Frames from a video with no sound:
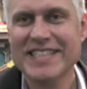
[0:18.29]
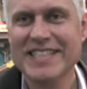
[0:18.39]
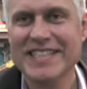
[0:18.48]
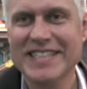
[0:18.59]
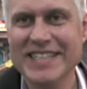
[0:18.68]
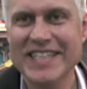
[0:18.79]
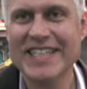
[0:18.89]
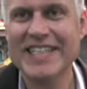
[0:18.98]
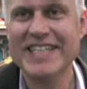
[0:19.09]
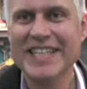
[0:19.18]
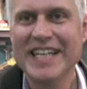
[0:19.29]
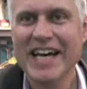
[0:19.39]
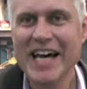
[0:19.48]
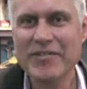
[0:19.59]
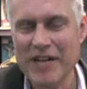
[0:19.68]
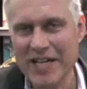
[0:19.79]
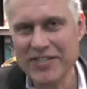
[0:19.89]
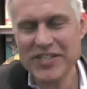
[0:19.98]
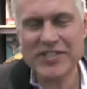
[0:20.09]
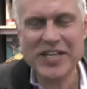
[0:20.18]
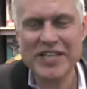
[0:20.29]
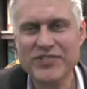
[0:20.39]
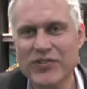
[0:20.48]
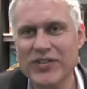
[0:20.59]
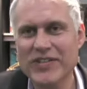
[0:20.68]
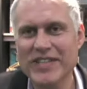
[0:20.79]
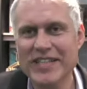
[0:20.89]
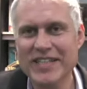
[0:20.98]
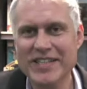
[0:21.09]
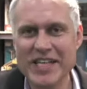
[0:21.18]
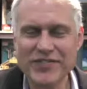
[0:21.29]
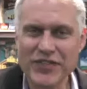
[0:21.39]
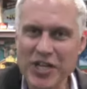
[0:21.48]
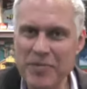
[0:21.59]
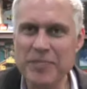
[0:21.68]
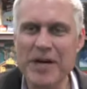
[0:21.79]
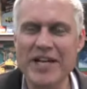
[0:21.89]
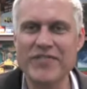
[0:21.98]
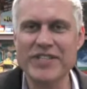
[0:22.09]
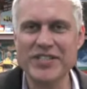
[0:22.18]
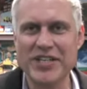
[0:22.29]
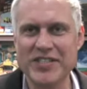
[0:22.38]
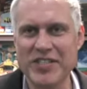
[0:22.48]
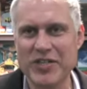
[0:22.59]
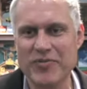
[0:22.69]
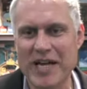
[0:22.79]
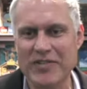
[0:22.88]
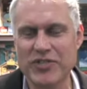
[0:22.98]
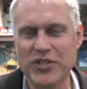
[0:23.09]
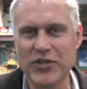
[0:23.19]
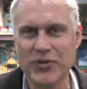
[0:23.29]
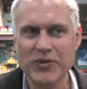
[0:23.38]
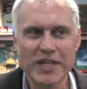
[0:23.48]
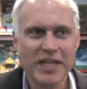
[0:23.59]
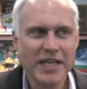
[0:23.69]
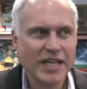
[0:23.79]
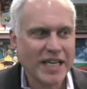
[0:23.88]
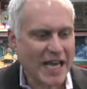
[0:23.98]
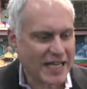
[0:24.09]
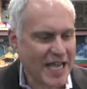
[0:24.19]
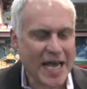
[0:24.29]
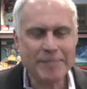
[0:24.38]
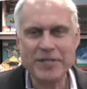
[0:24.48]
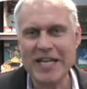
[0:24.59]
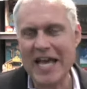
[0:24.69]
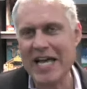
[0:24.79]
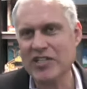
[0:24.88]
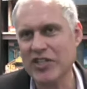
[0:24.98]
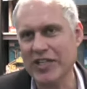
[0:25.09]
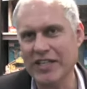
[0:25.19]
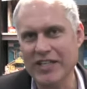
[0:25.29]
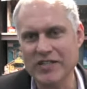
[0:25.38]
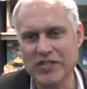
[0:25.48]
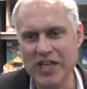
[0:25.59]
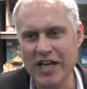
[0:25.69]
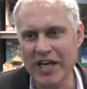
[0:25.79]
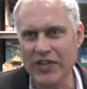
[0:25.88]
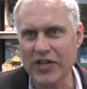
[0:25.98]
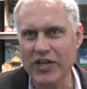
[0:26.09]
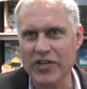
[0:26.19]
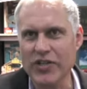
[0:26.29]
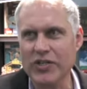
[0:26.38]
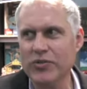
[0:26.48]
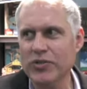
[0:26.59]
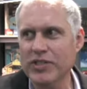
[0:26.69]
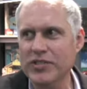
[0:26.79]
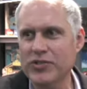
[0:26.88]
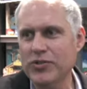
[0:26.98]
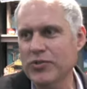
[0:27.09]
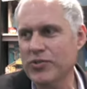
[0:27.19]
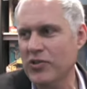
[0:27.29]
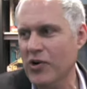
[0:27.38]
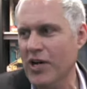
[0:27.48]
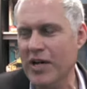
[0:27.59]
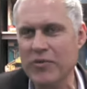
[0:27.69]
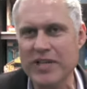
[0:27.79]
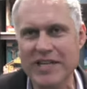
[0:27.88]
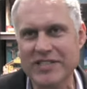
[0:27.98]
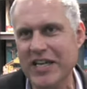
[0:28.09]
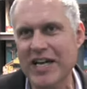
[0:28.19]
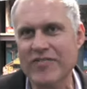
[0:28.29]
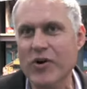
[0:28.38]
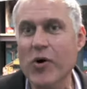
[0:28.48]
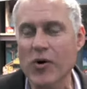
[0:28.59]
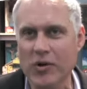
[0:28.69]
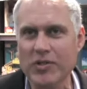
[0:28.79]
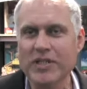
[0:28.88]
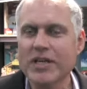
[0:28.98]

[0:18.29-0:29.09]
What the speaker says: Hi Roderick, thanks for coming by to visit us here at Round 2. Yeah, Captain Action is the coolest new toy that's kind of old.